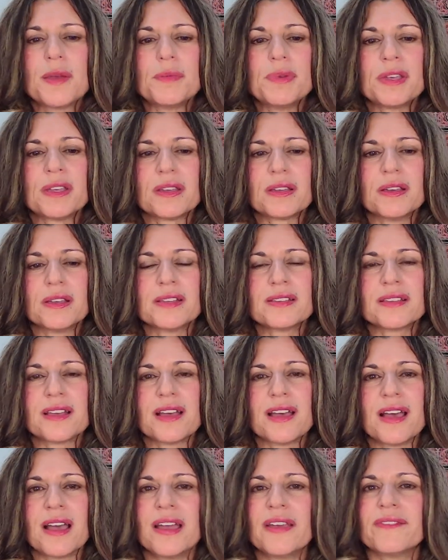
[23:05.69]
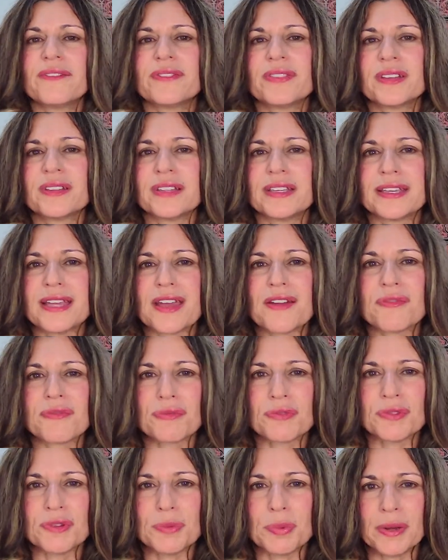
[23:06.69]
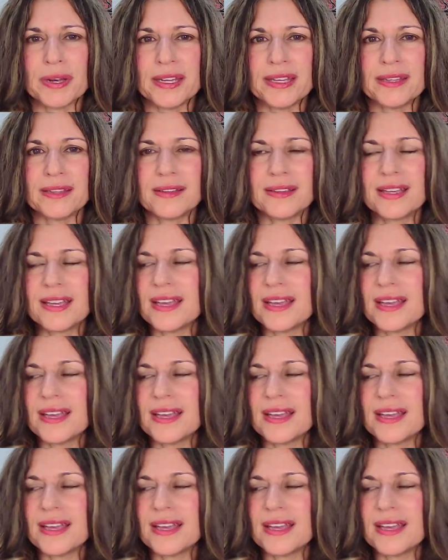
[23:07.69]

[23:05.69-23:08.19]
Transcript: because I'm feeling everybody.